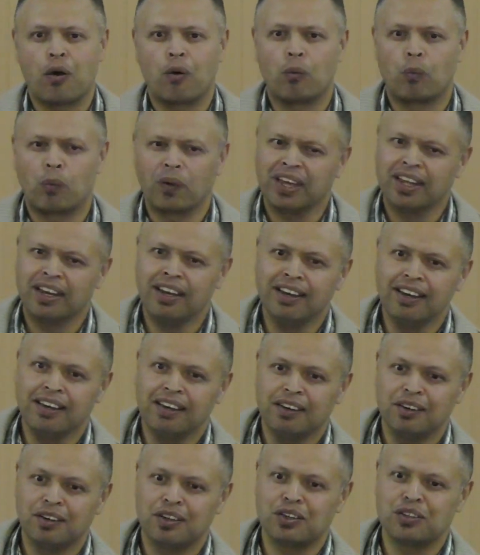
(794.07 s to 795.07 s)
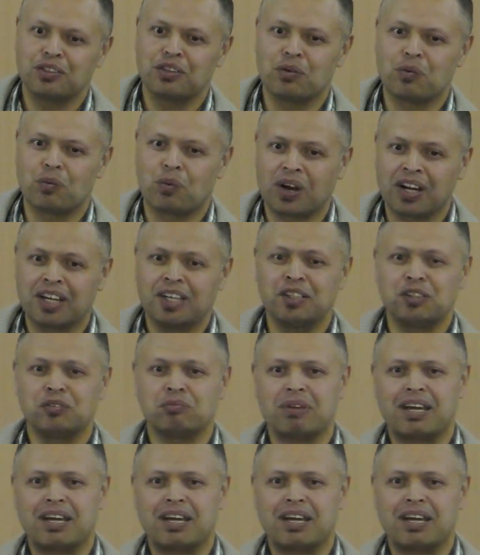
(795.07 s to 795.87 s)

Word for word: When did the wise